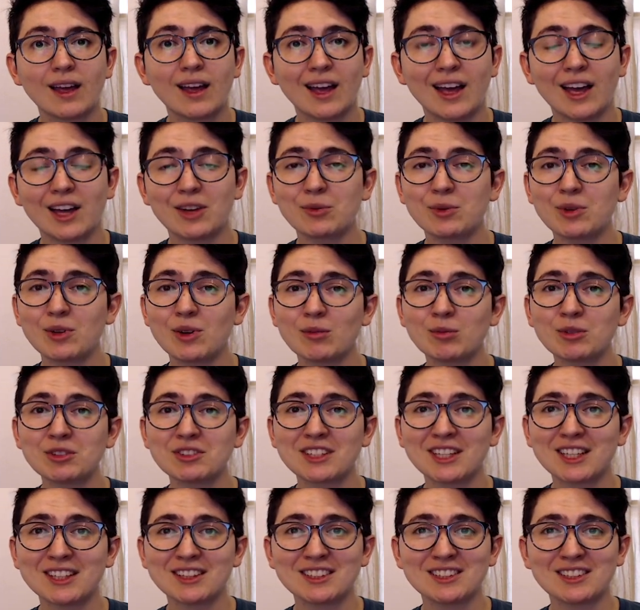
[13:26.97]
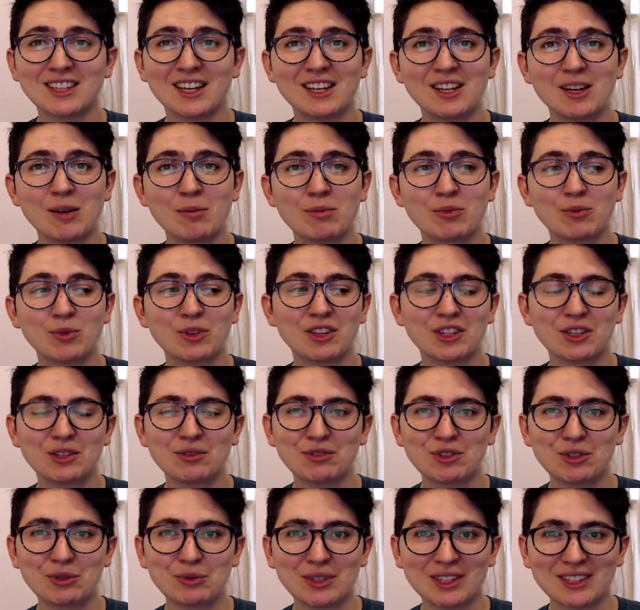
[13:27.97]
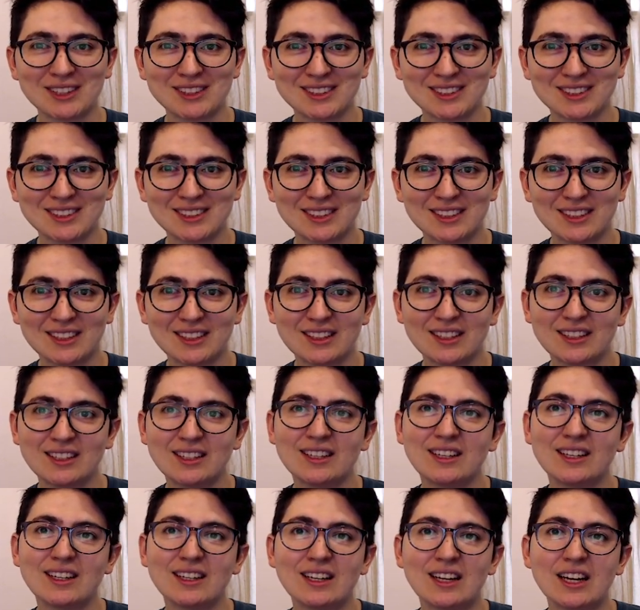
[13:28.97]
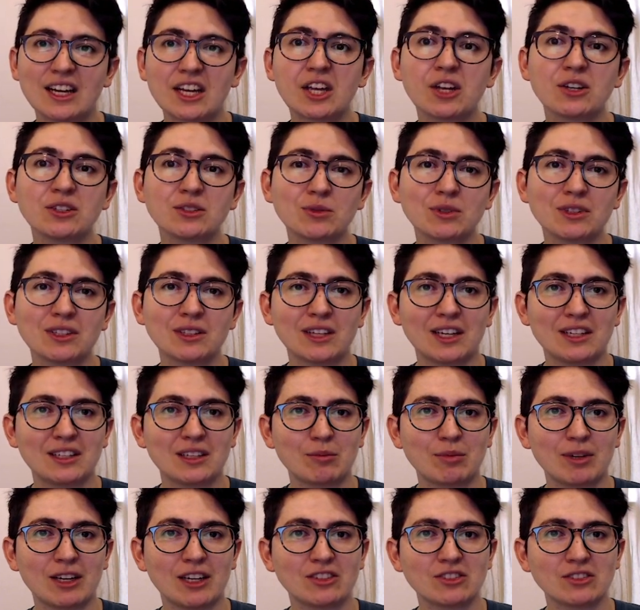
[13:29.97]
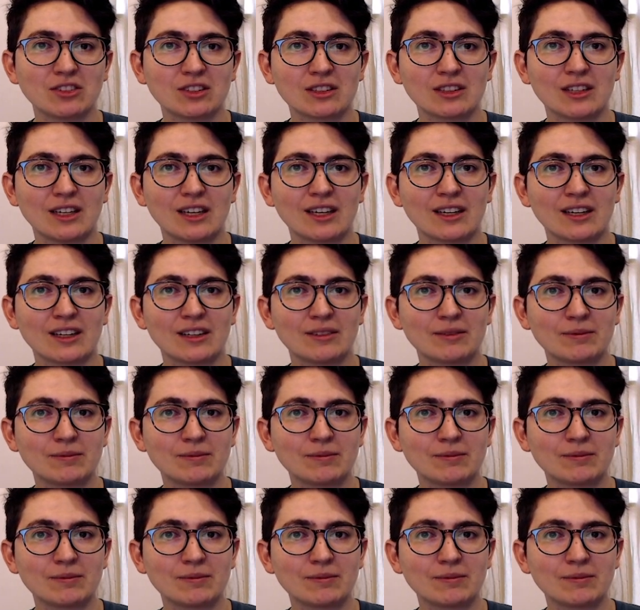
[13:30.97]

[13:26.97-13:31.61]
And we were able to get the site up within a few weeks. Here's what the landing page looked like.